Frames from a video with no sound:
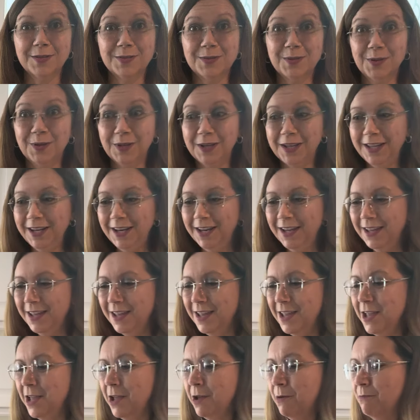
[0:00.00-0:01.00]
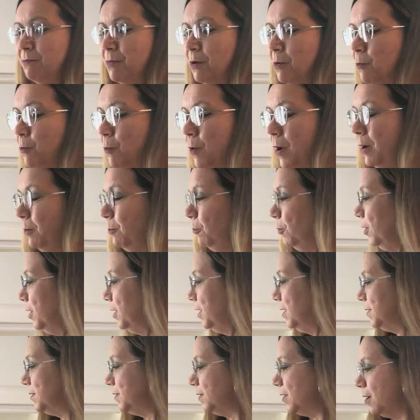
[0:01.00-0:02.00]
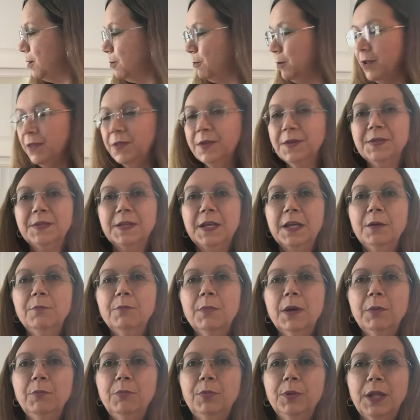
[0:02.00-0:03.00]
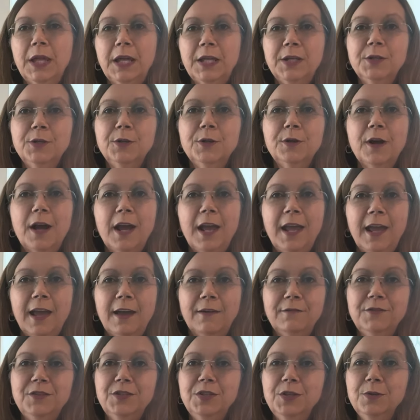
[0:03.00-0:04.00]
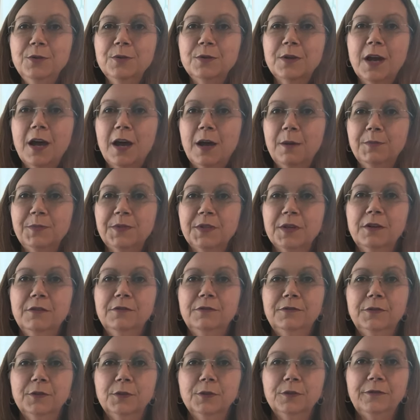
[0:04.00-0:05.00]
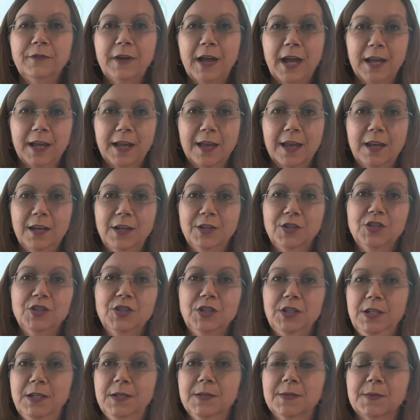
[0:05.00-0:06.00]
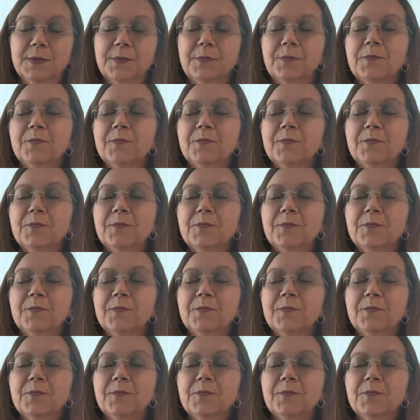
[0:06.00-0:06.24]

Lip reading: good. But what we're going to start with is in my blender, I have 2 cups of full-fat cottage cheese.